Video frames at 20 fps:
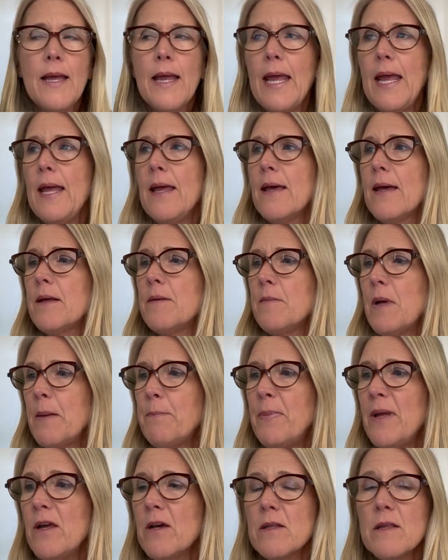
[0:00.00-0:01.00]
and
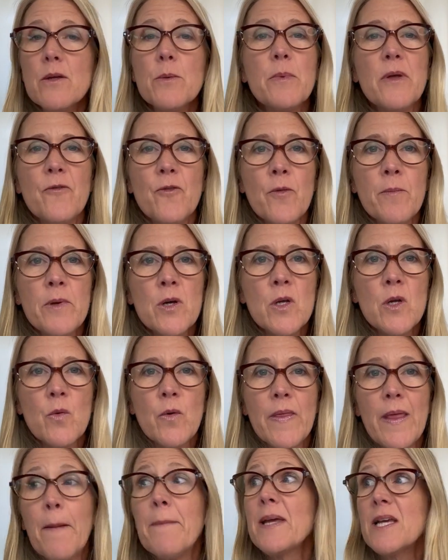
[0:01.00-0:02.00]
be a little bit familiar
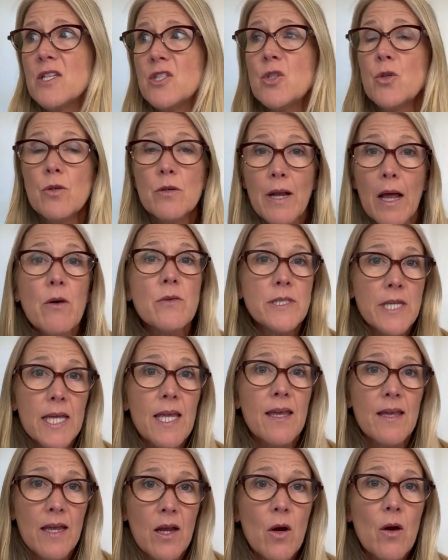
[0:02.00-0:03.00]
with that, because you're now
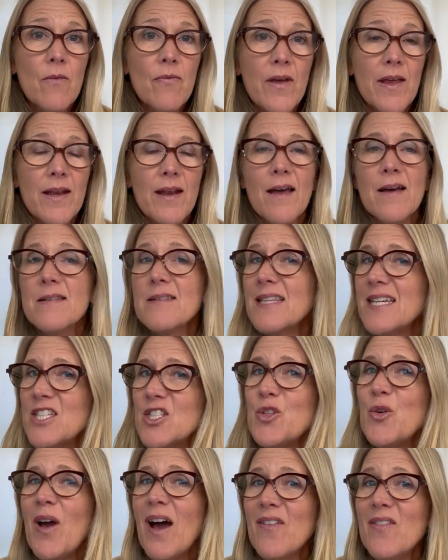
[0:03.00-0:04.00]
taking care of it unless
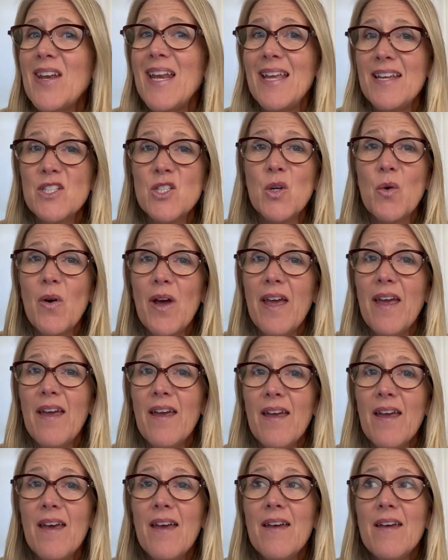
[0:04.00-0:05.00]
you have an
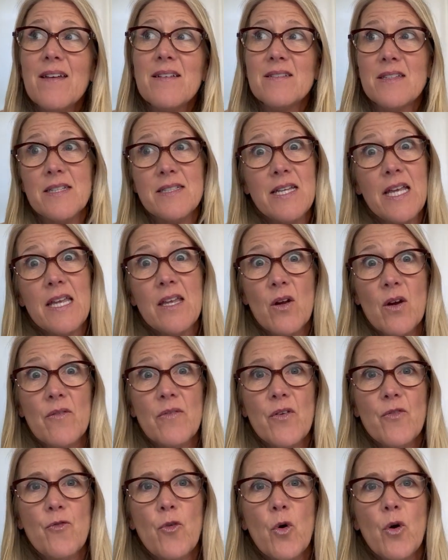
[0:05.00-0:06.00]
HOA to take care of
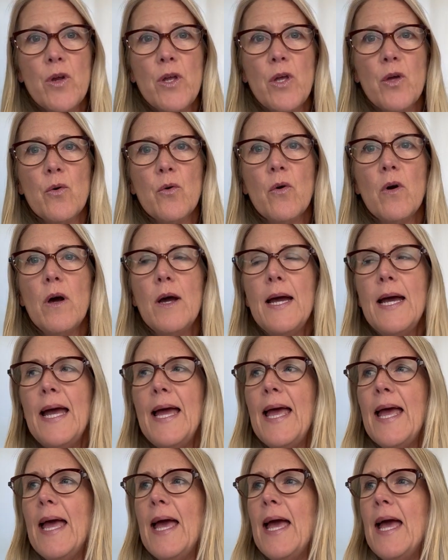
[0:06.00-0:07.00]
it for you.
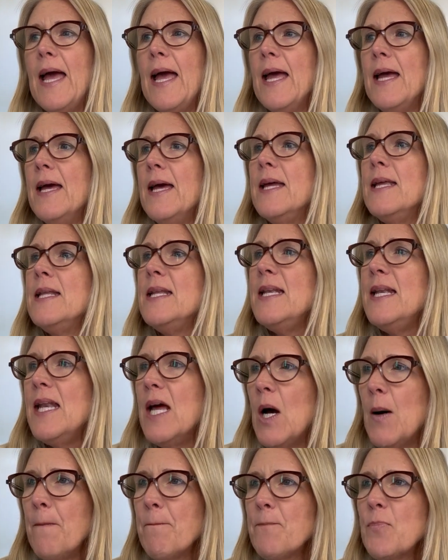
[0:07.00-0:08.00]

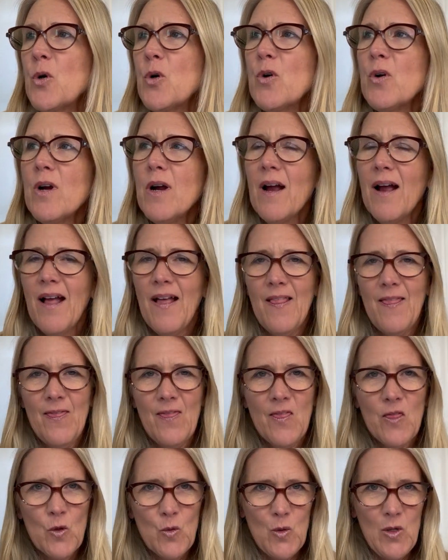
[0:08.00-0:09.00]
Number
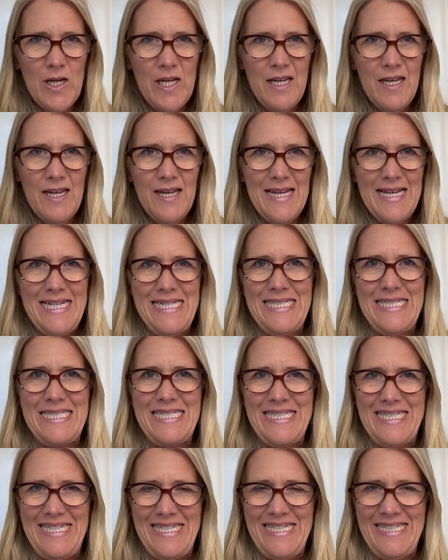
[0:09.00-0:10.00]
3 is
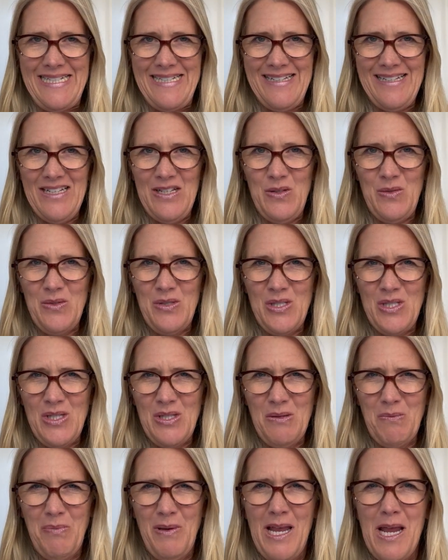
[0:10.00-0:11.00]
getting used to
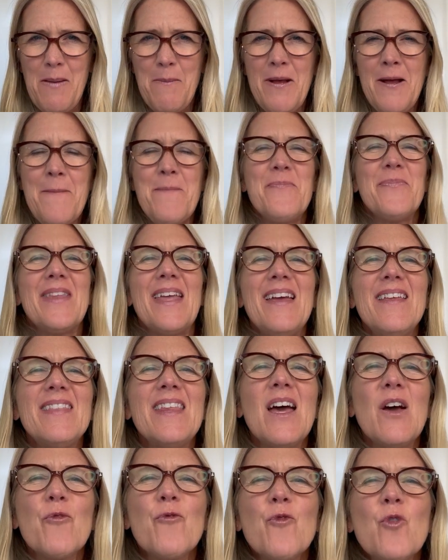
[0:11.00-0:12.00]
the payment. And
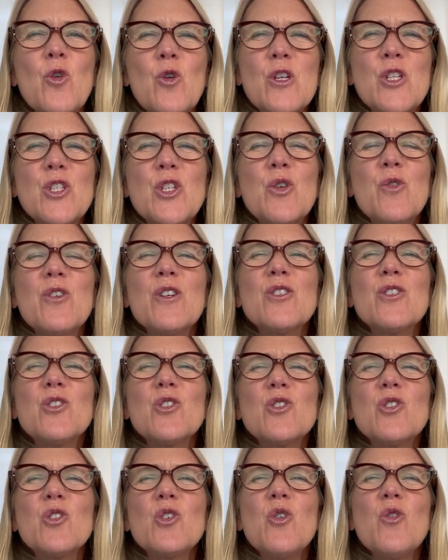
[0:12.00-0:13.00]
that first year is
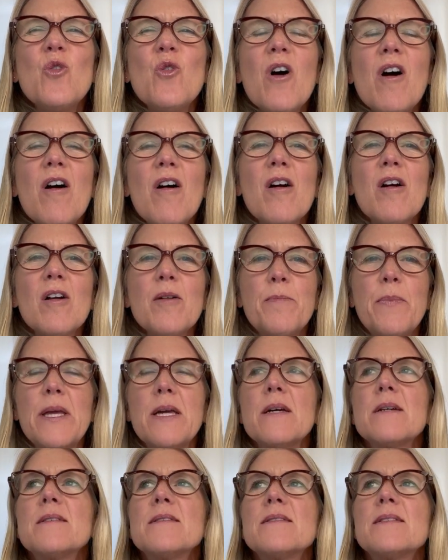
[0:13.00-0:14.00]
so hard
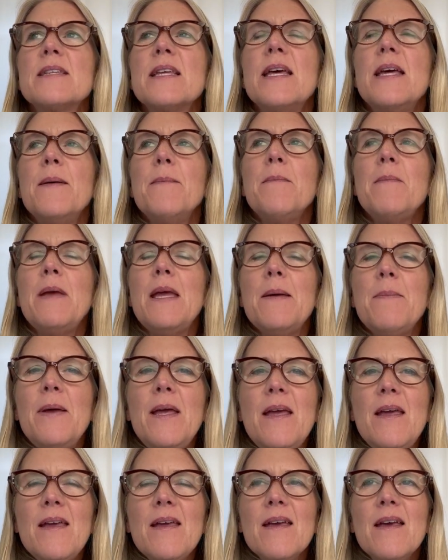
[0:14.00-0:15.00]
because
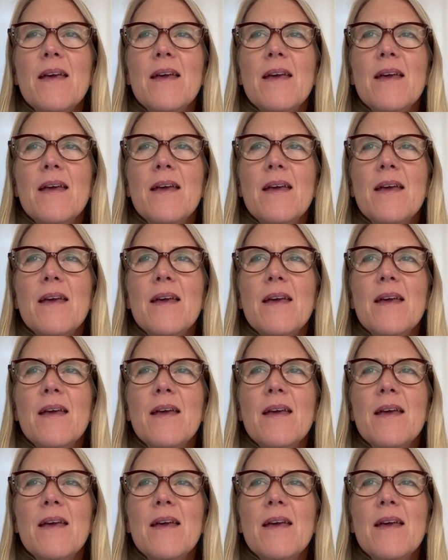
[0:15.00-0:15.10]
maybe